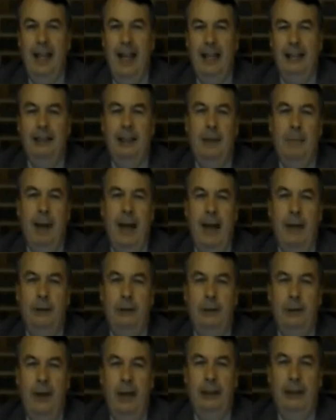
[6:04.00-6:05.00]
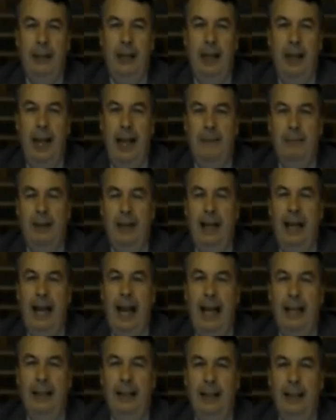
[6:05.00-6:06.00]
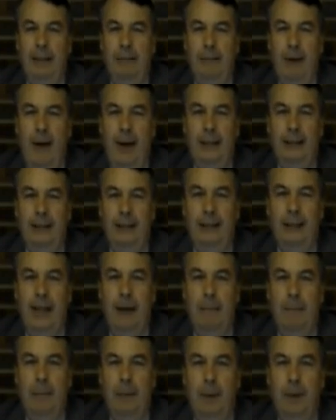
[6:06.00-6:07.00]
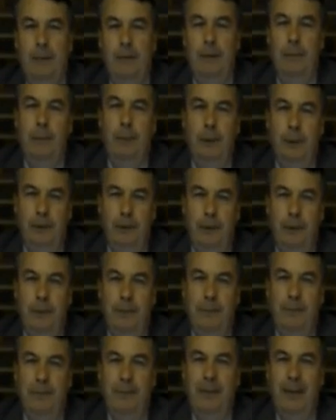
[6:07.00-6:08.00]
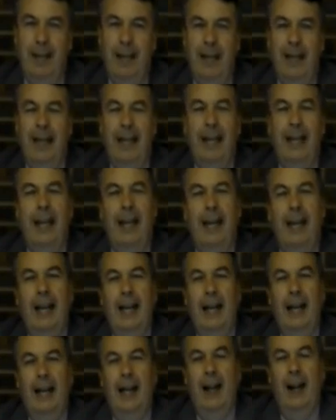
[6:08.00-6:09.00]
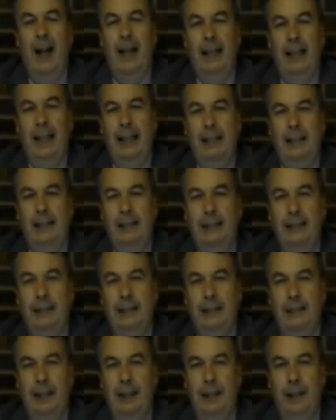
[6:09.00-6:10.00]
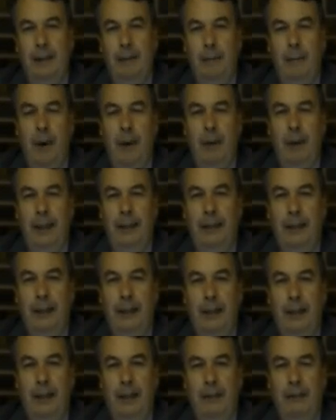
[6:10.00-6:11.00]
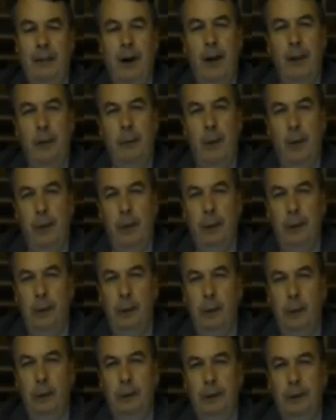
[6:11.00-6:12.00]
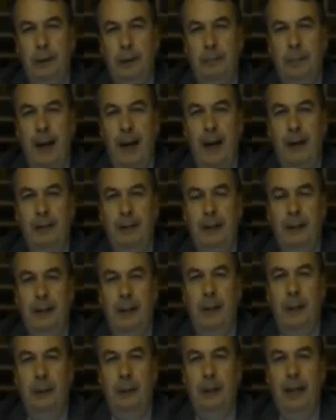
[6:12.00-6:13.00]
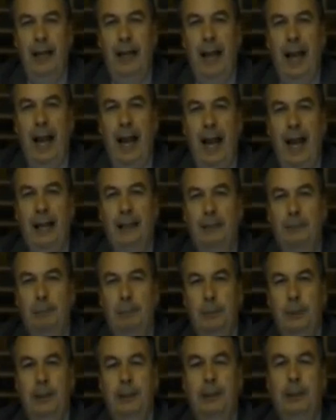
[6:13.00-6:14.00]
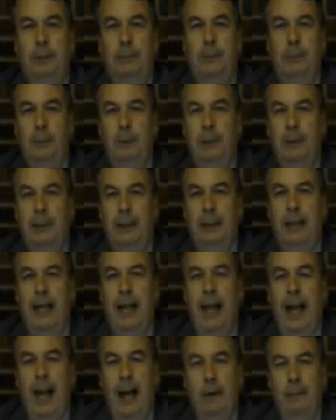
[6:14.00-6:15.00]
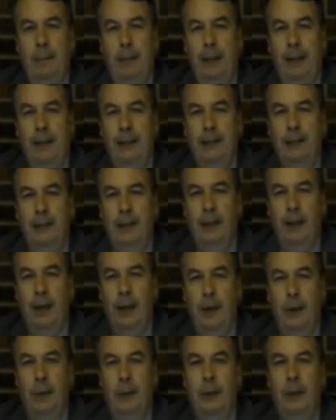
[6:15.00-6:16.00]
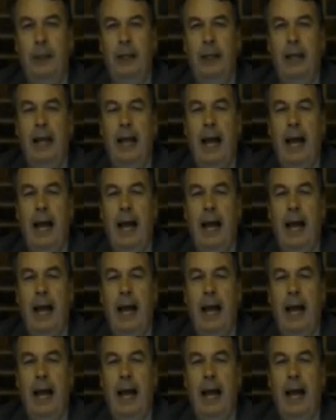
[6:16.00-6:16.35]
and somehow trying to claim that it had the divine stamp of approval. I needn't have worried. Rather, what the course is about is looking at principles, helping us to look